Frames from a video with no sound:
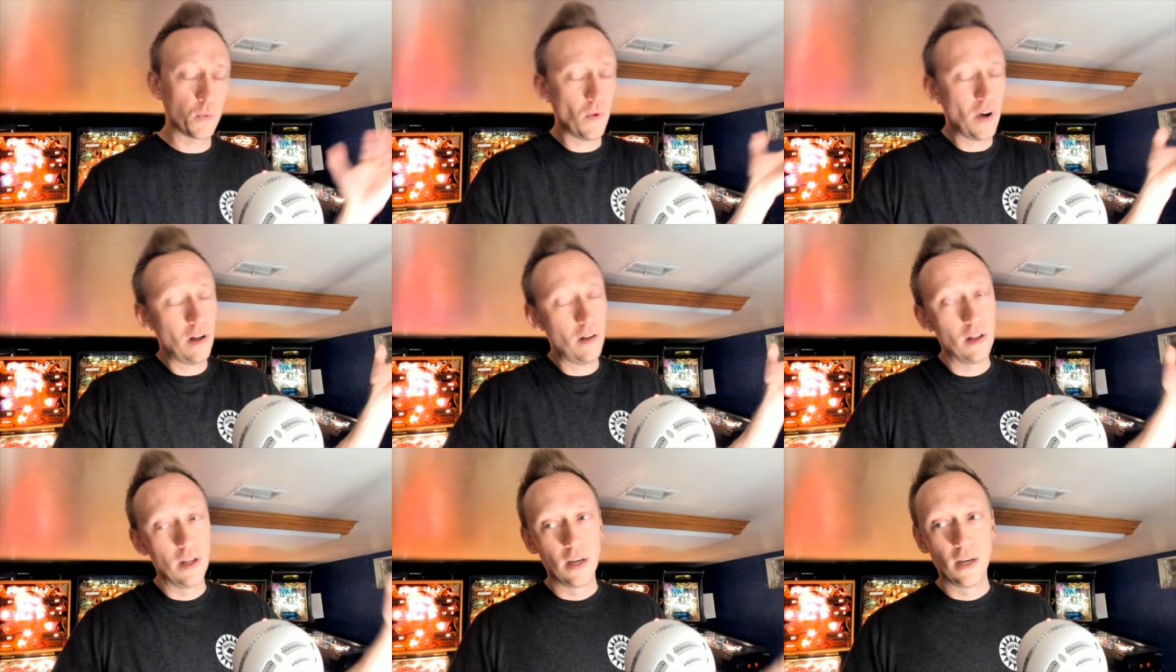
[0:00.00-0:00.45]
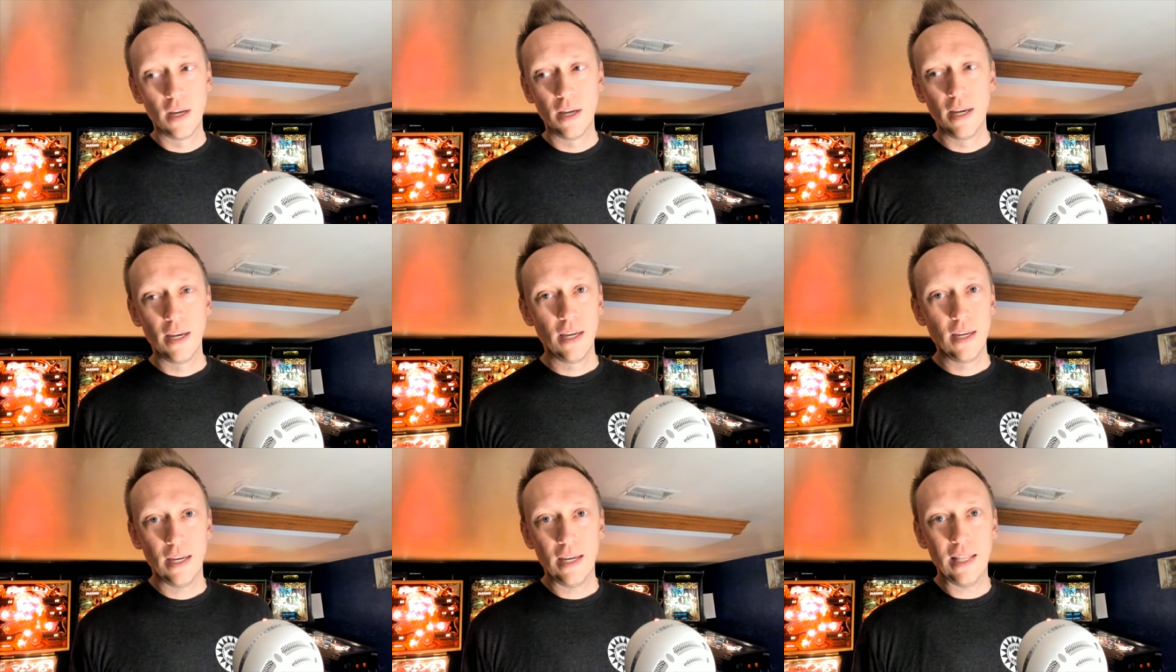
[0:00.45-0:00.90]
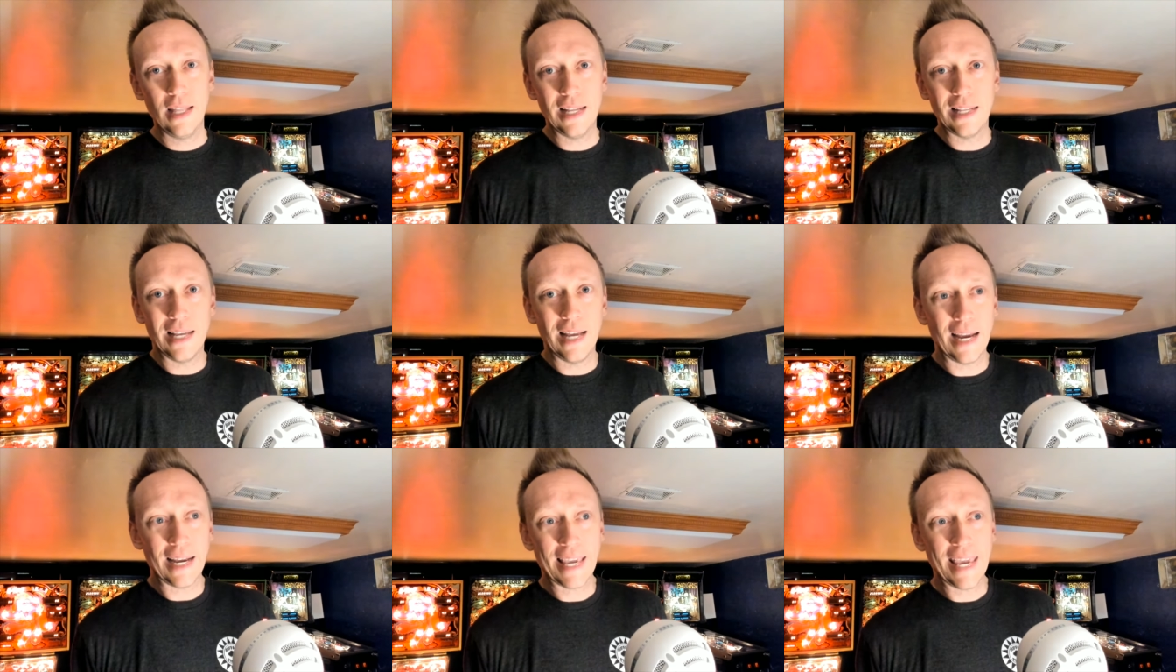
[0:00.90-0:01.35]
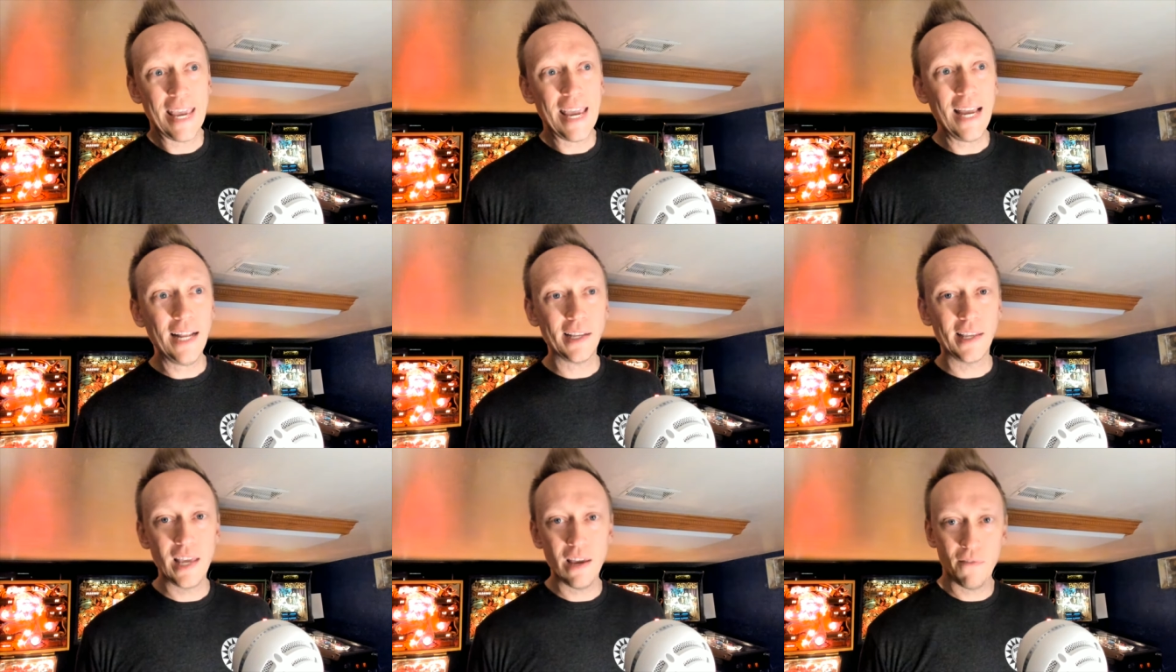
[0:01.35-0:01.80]
Well, I
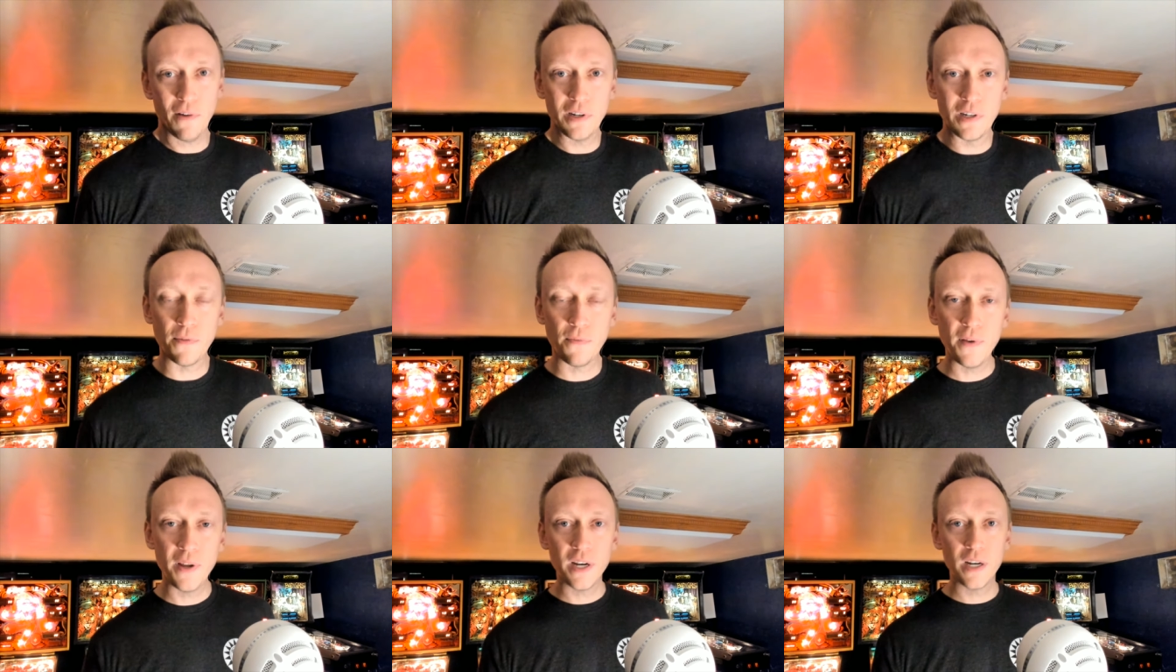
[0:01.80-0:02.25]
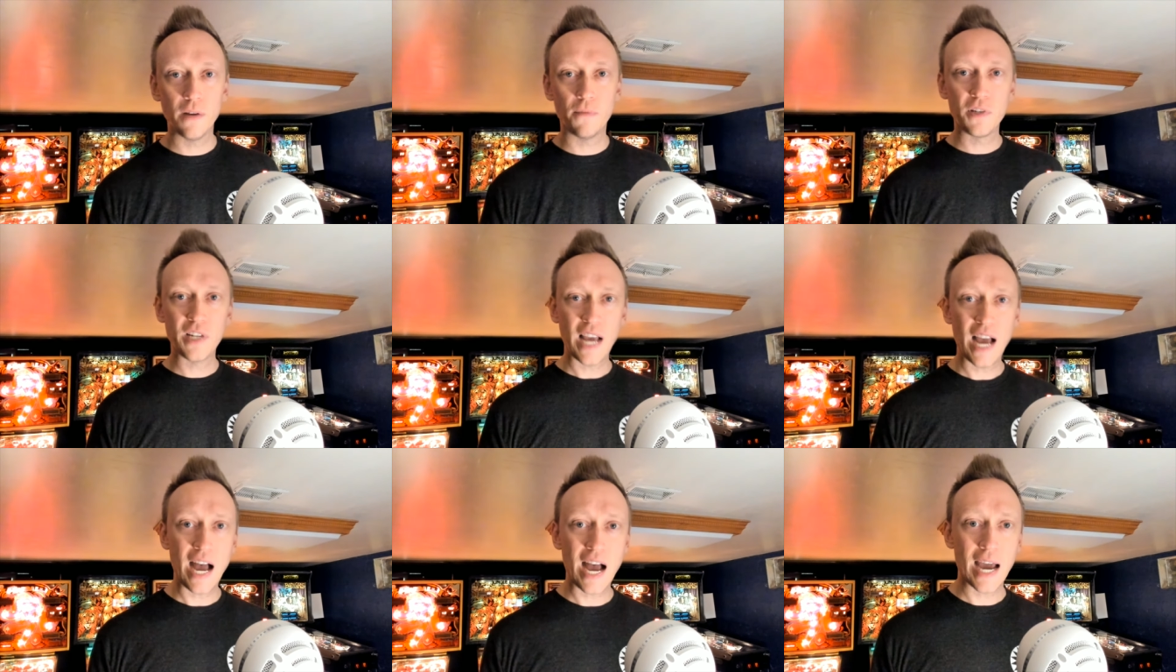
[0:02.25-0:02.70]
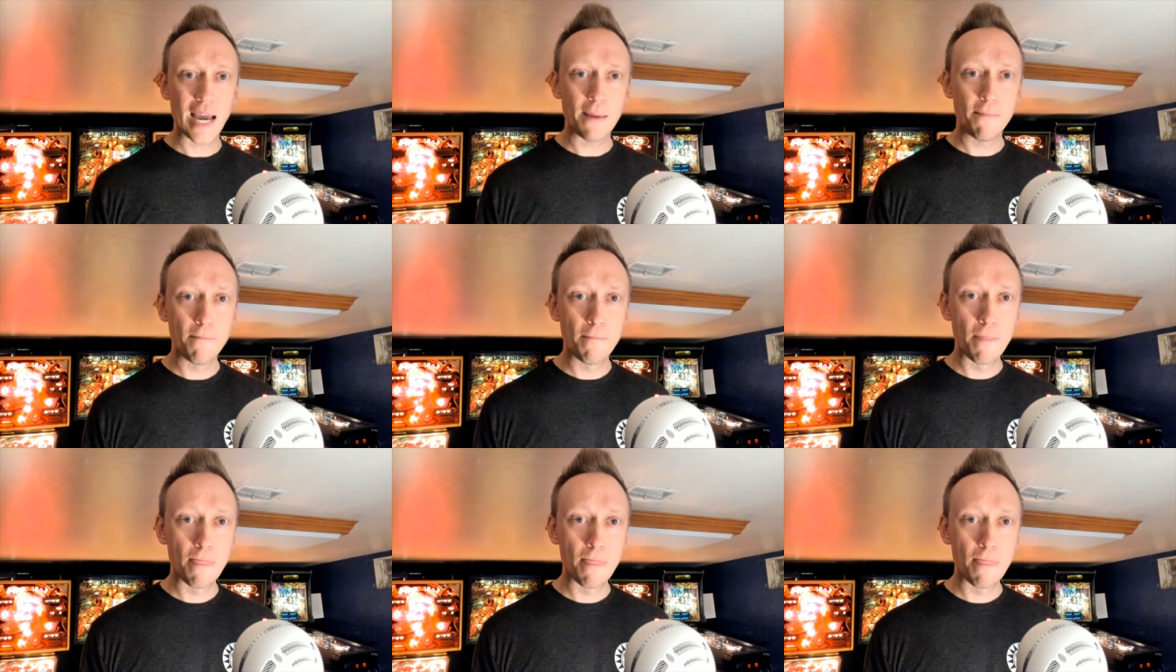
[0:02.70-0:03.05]
can't give a definitive time,